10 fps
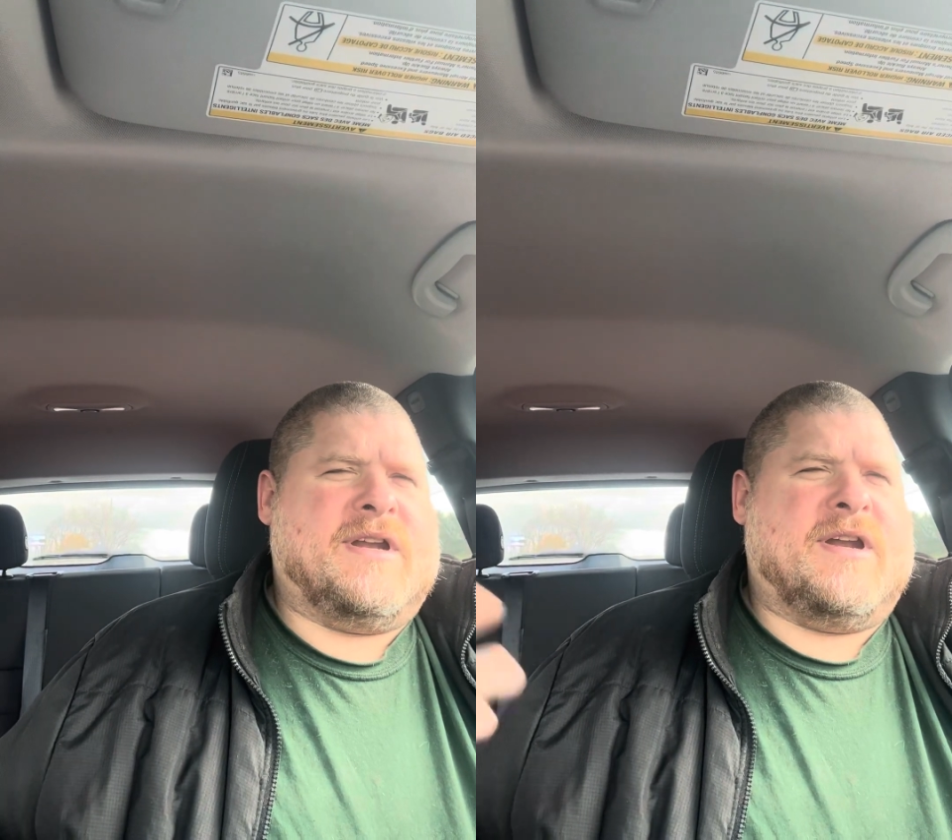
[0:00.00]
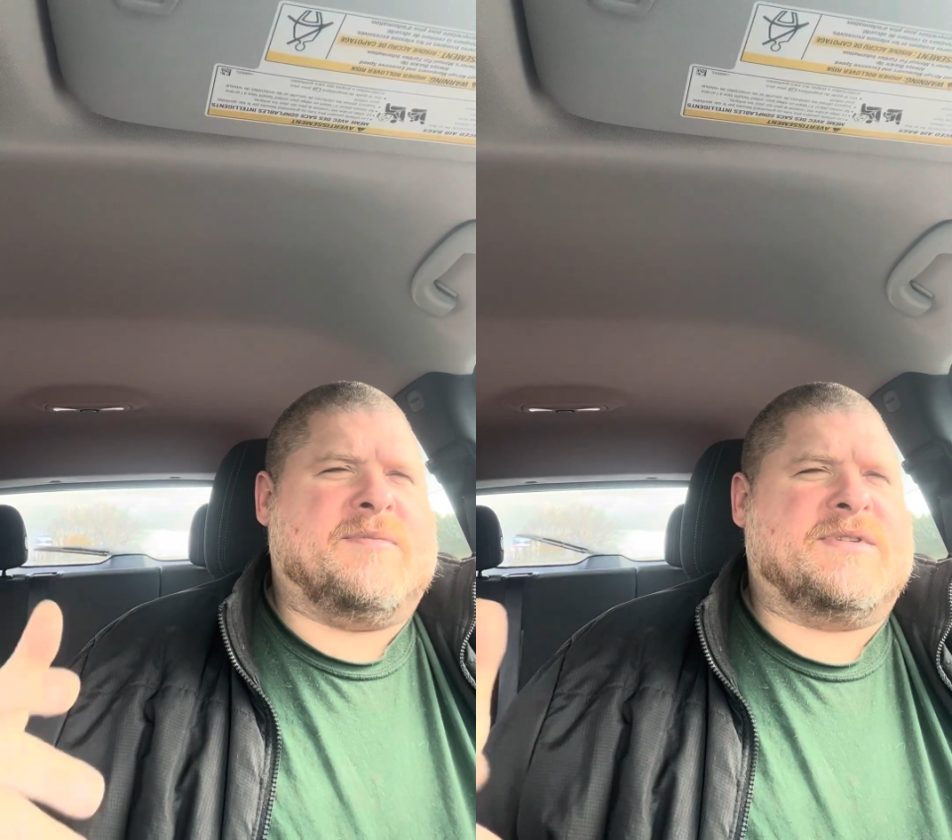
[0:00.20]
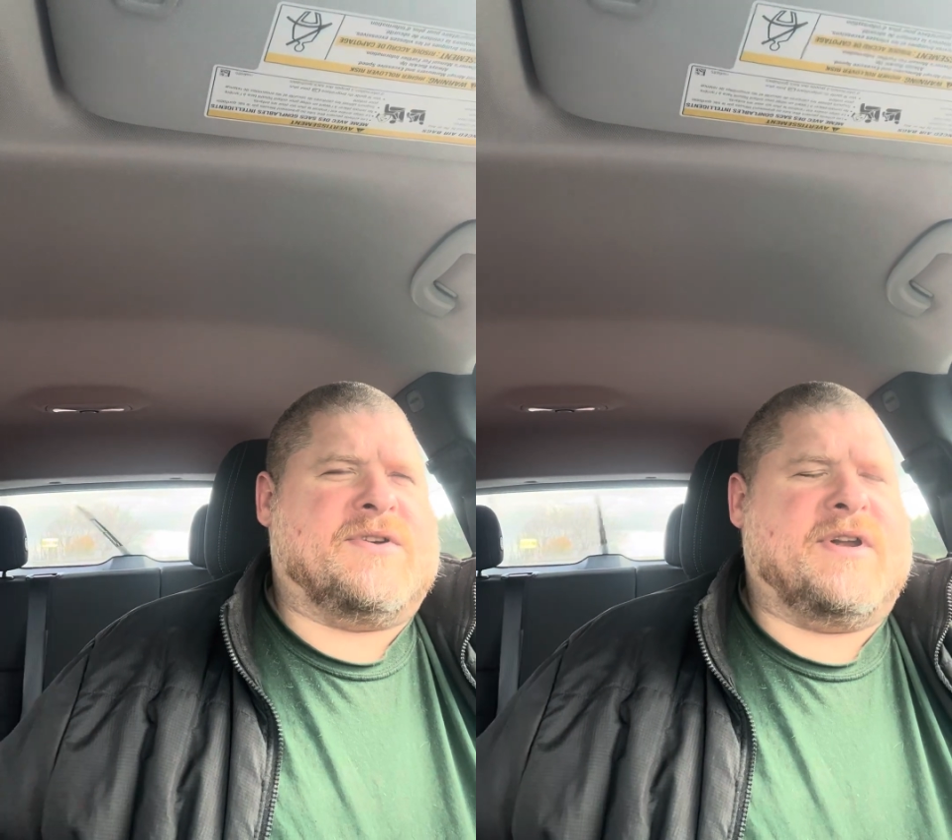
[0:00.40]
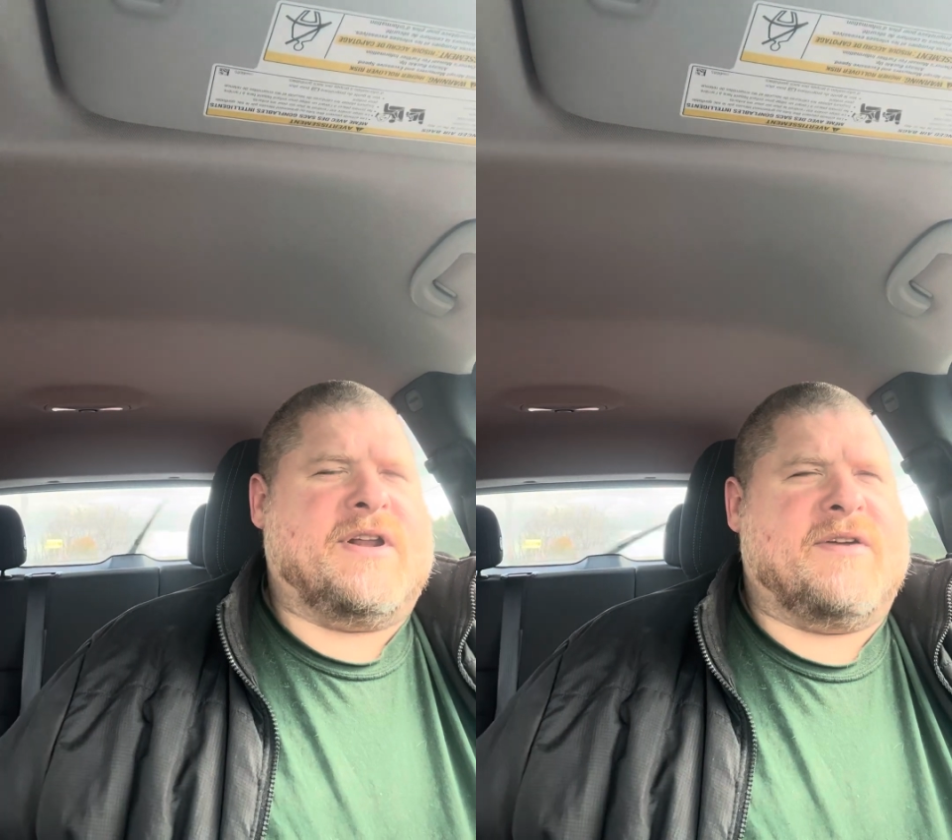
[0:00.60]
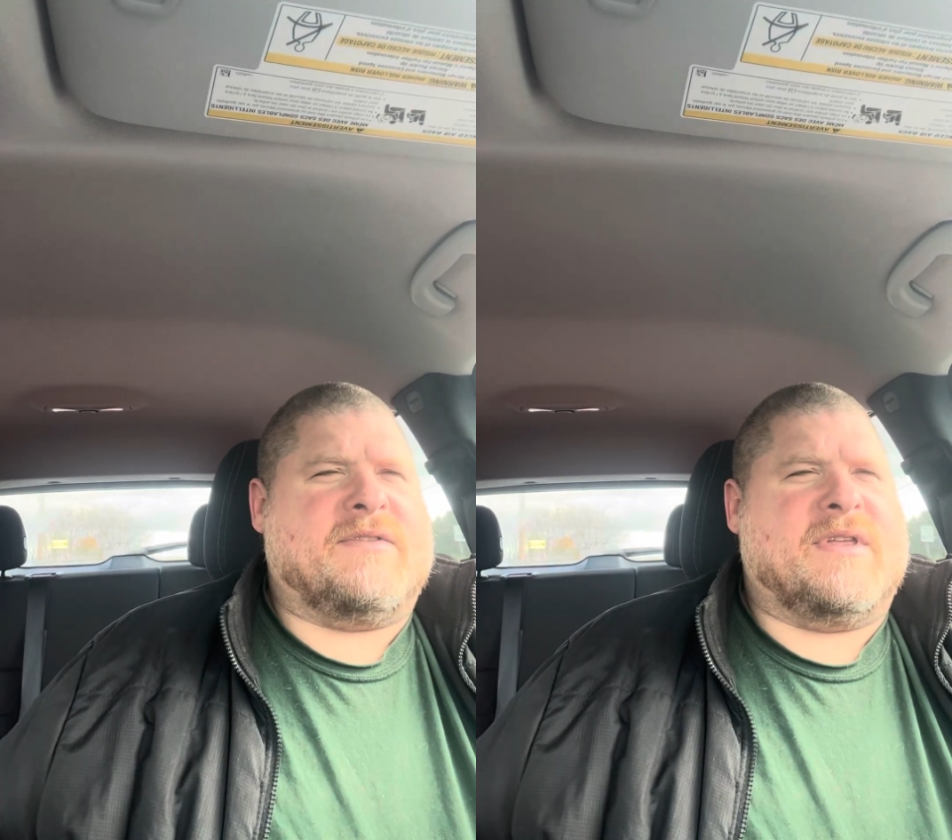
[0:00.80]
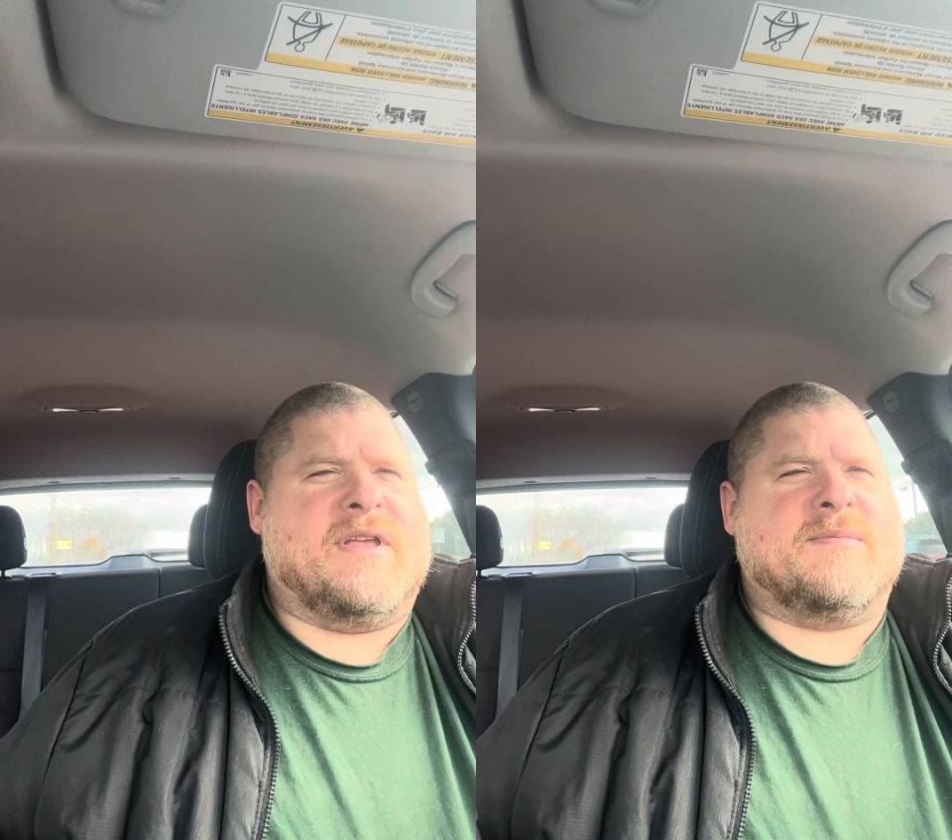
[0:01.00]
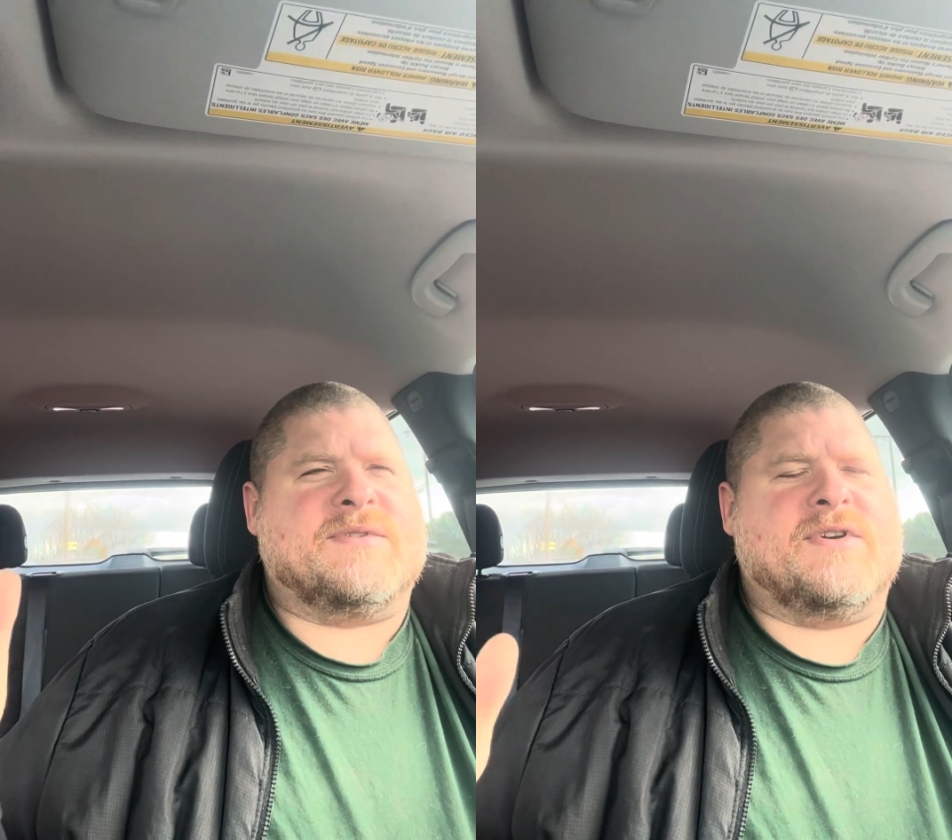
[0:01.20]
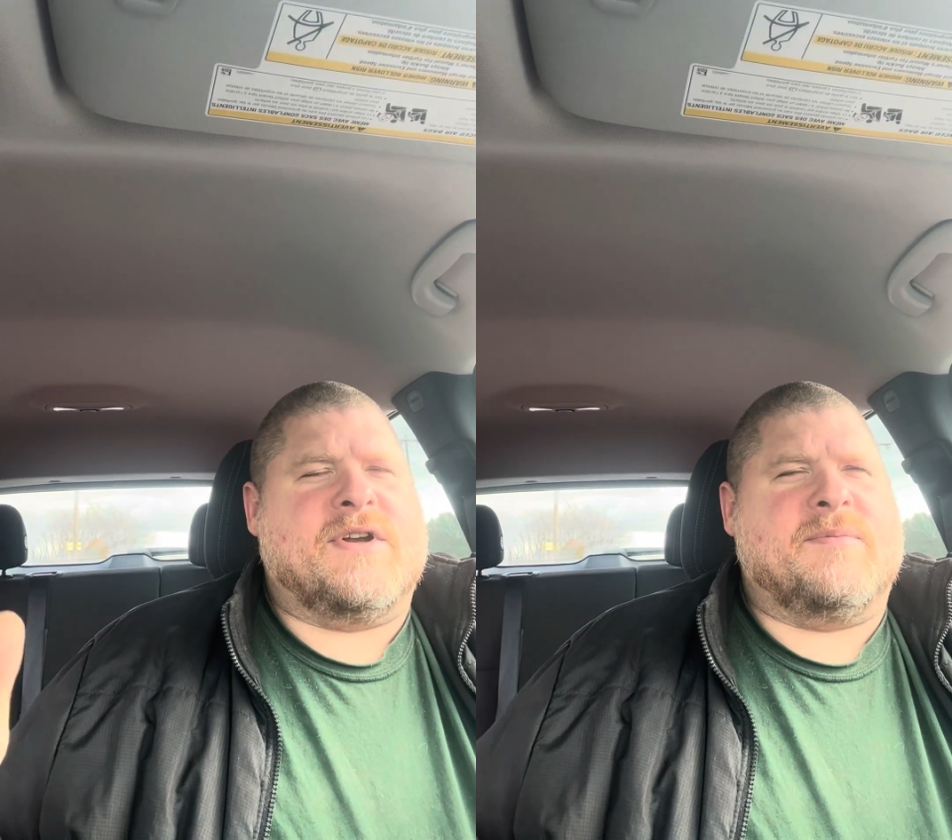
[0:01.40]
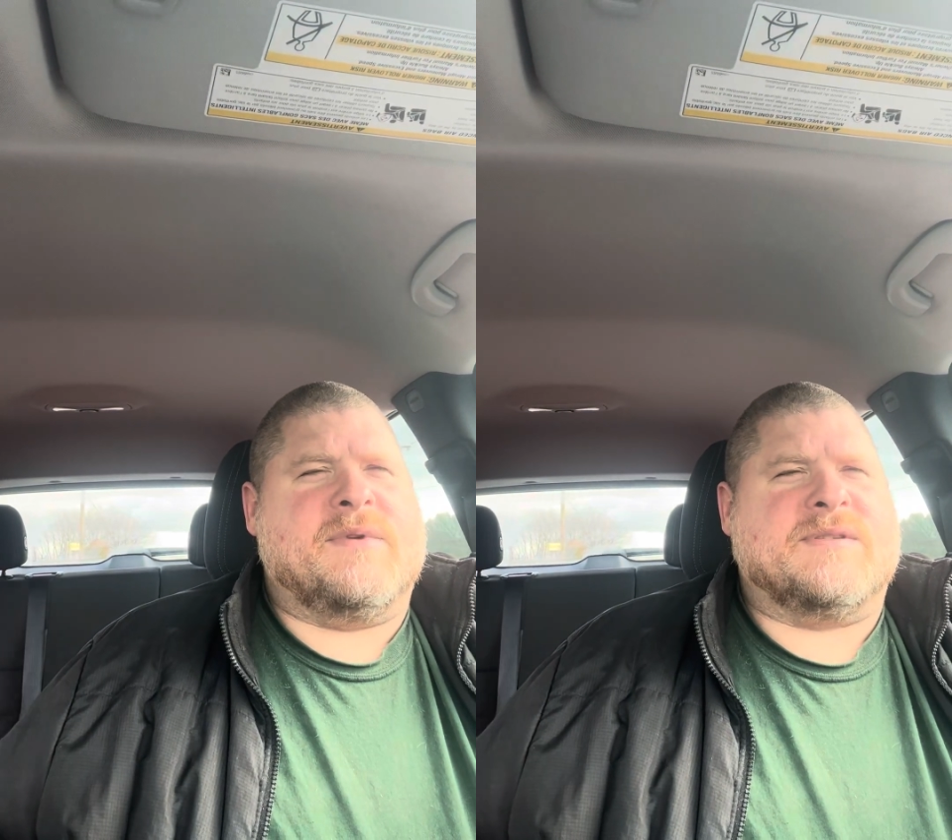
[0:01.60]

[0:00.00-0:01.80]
and I'm asserting everything I'm asserting,